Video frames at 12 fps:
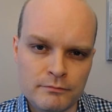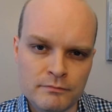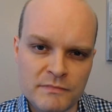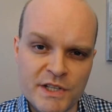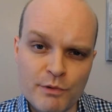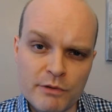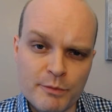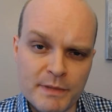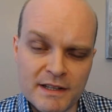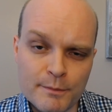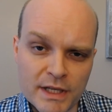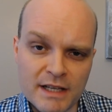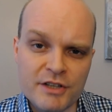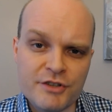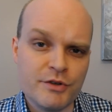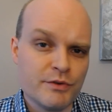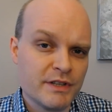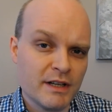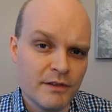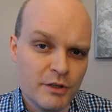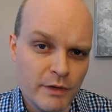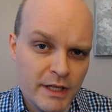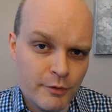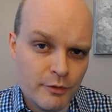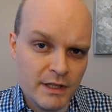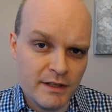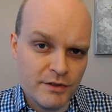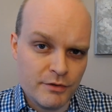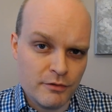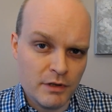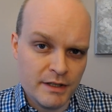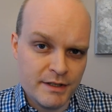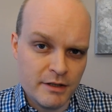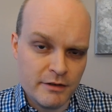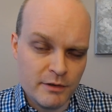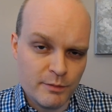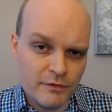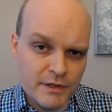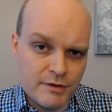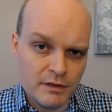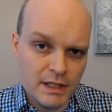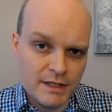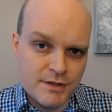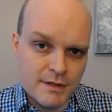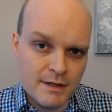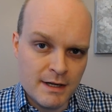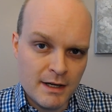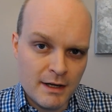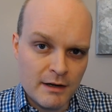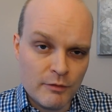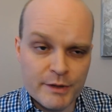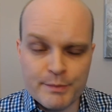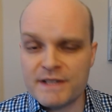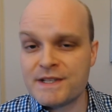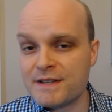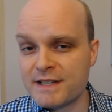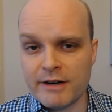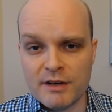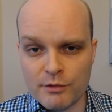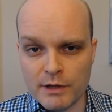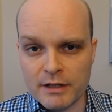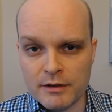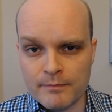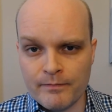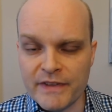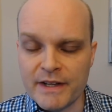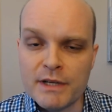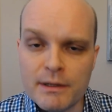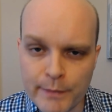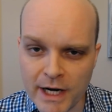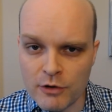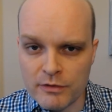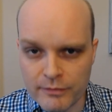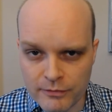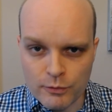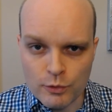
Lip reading: So what will be the big issues of the 2022 Ontario provincial election? Well, the PCs now have a record. They've been in power for 4